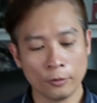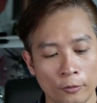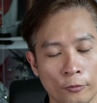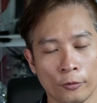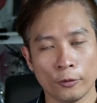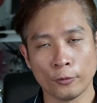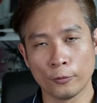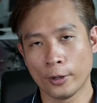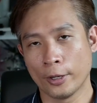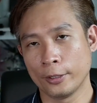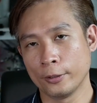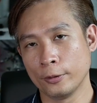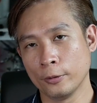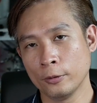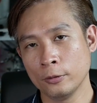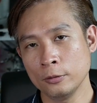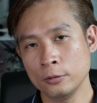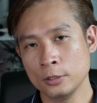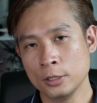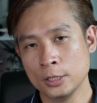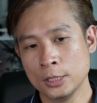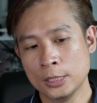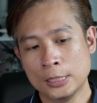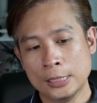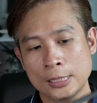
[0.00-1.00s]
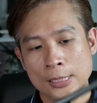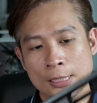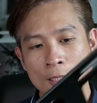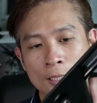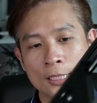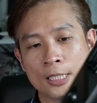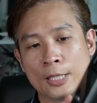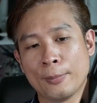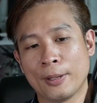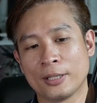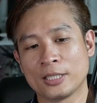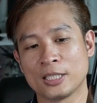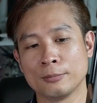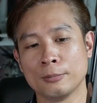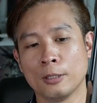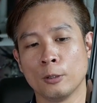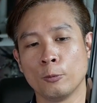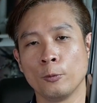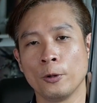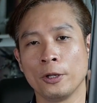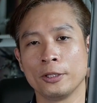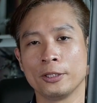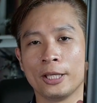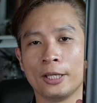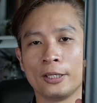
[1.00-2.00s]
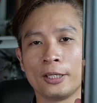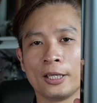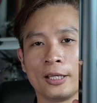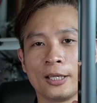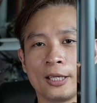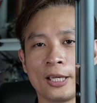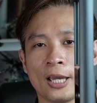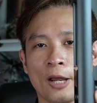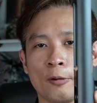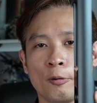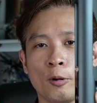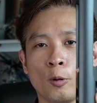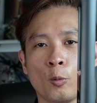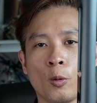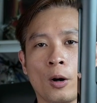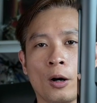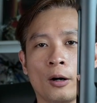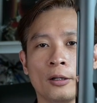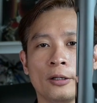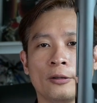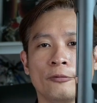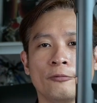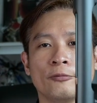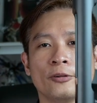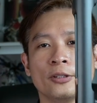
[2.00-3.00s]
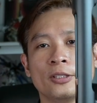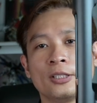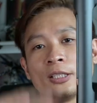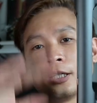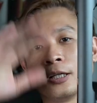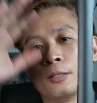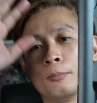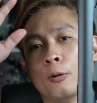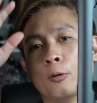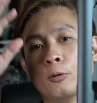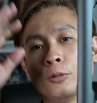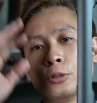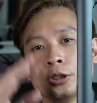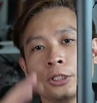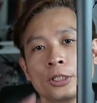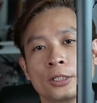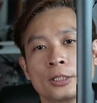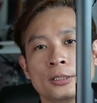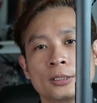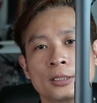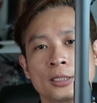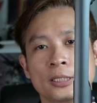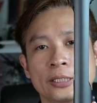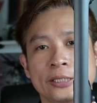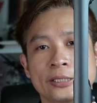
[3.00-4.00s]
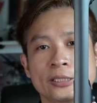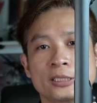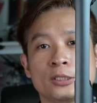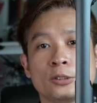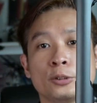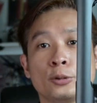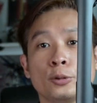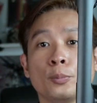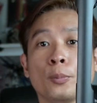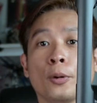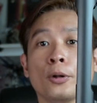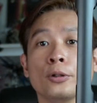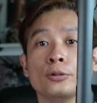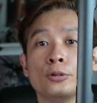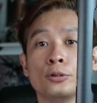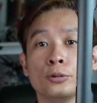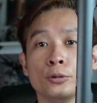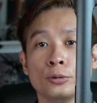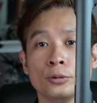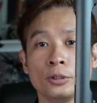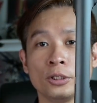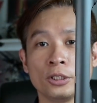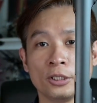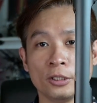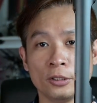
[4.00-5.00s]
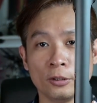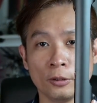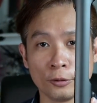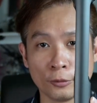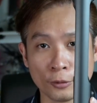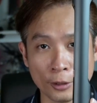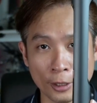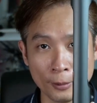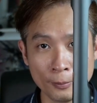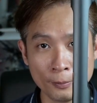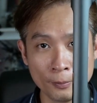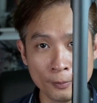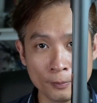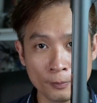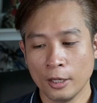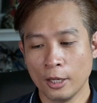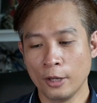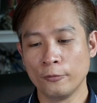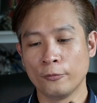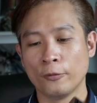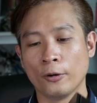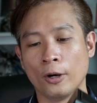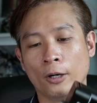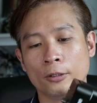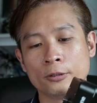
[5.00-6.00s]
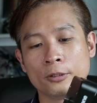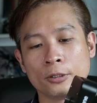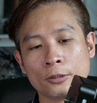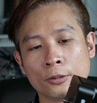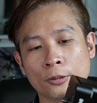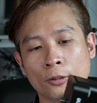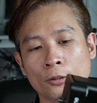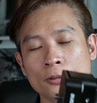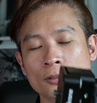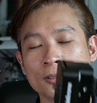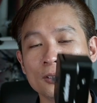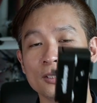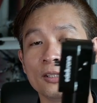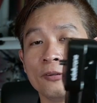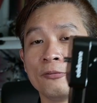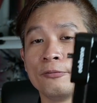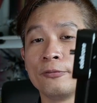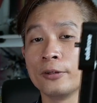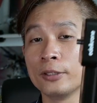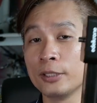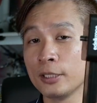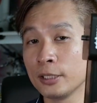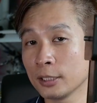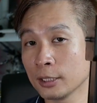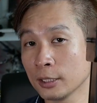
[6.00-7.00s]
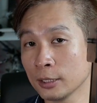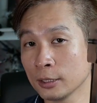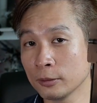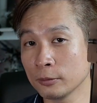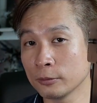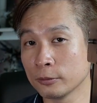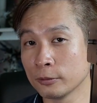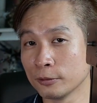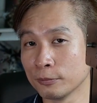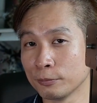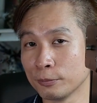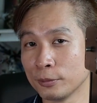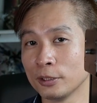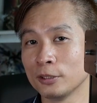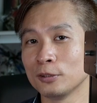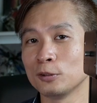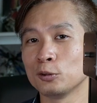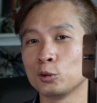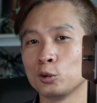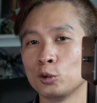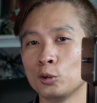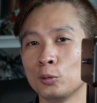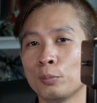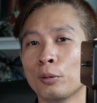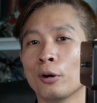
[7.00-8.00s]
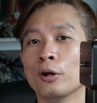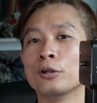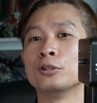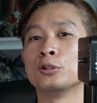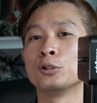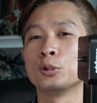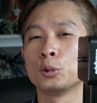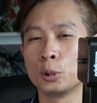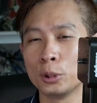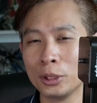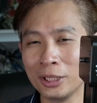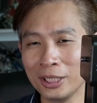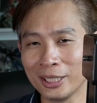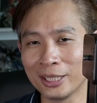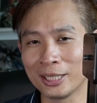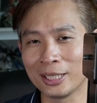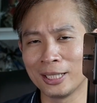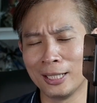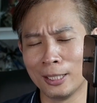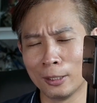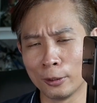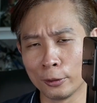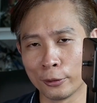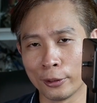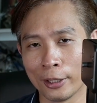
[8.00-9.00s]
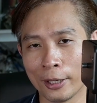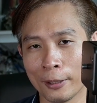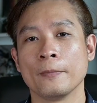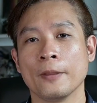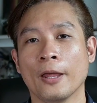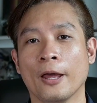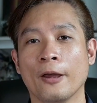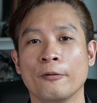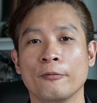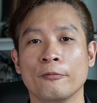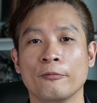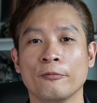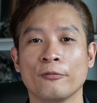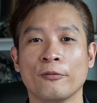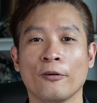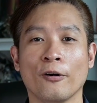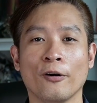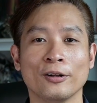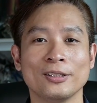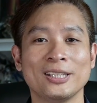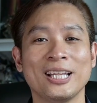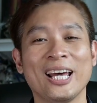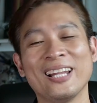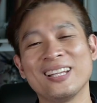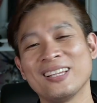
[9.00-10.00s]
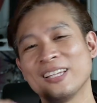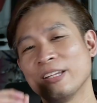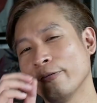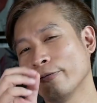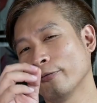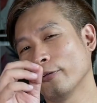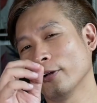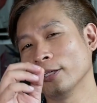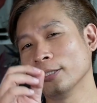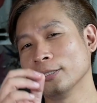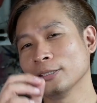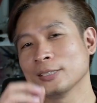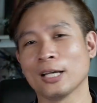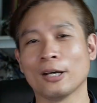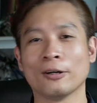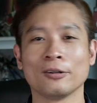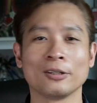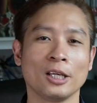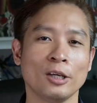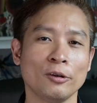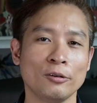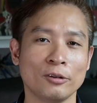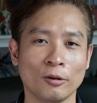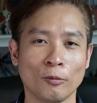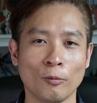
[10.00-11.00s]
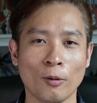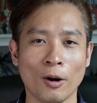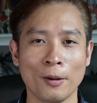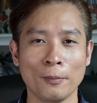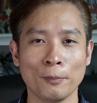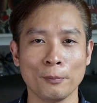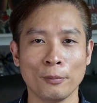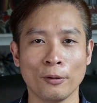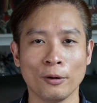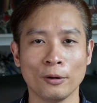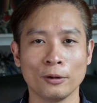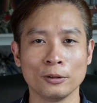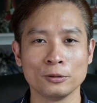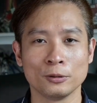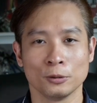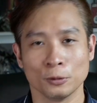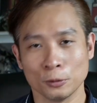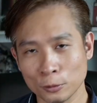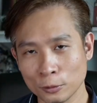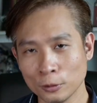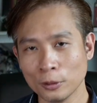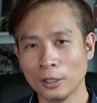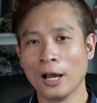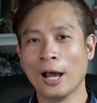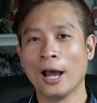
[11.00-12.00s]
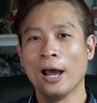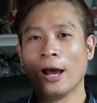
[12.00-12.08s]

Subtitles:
For Rhino, the maximum weight that you can carry while in vertical motion is 2.2 kg. And for Edelkrone, the vertical would be 2.3 kg. And for that difference, I'll give the 1 point to